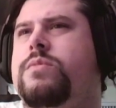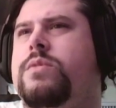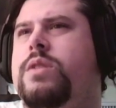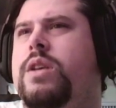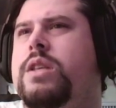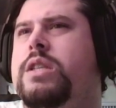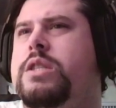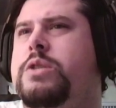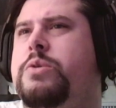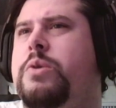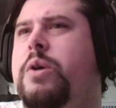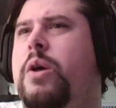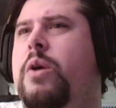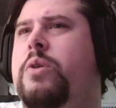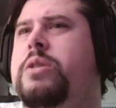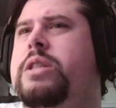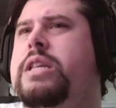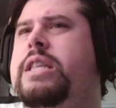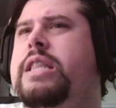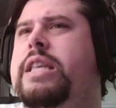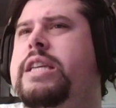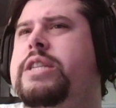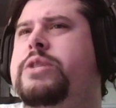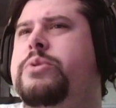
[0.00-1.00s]
This will only
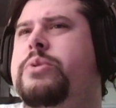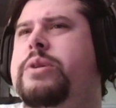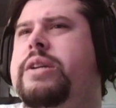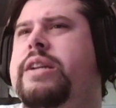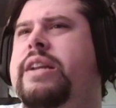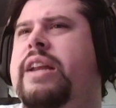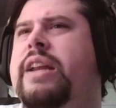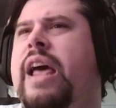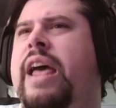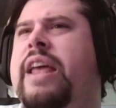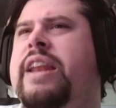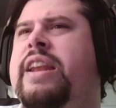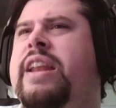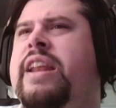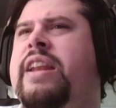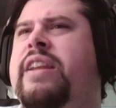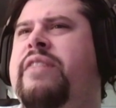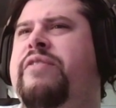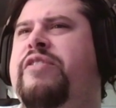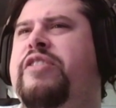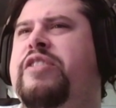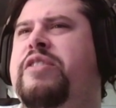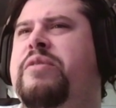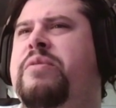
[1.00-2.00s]
lead to an
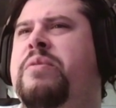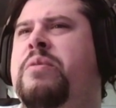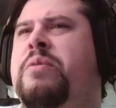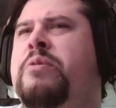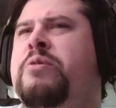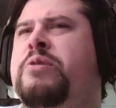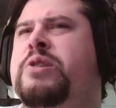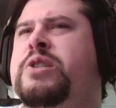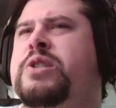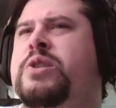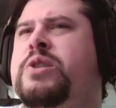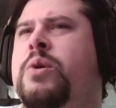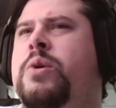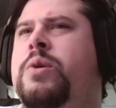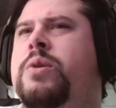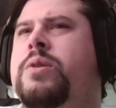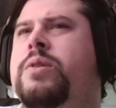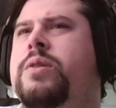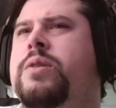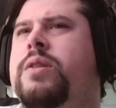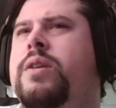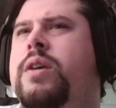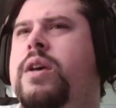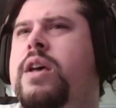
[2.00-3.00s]
inevitable result.
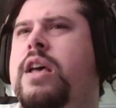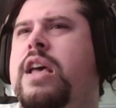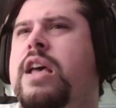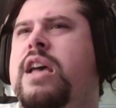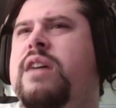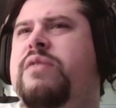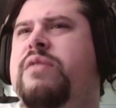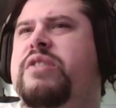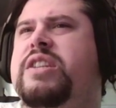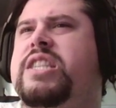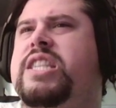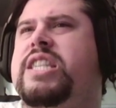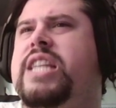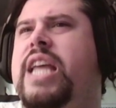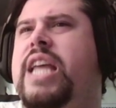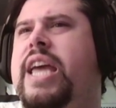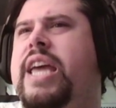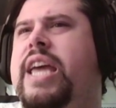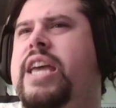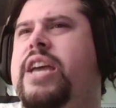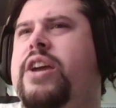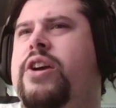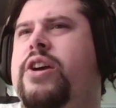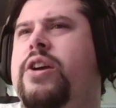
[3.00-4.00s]
If we stay
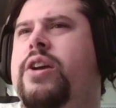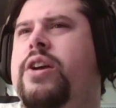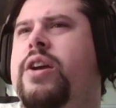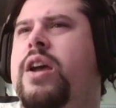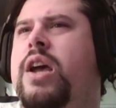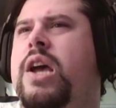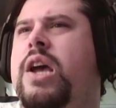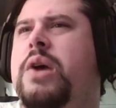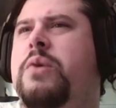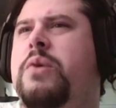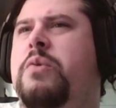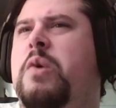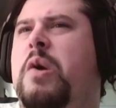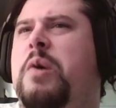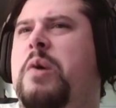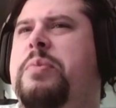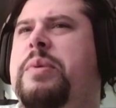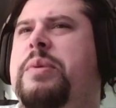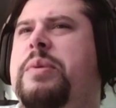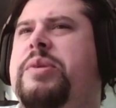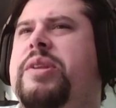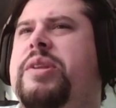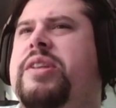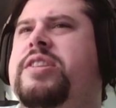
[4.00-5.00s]
here, we won't be
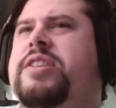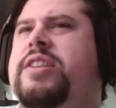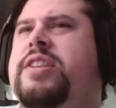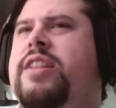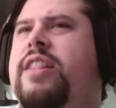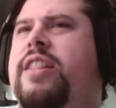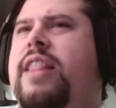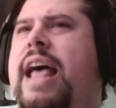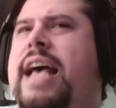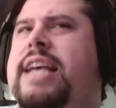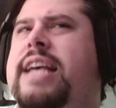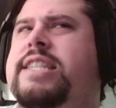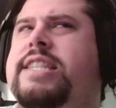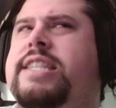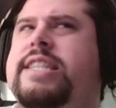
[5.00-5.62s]
able to last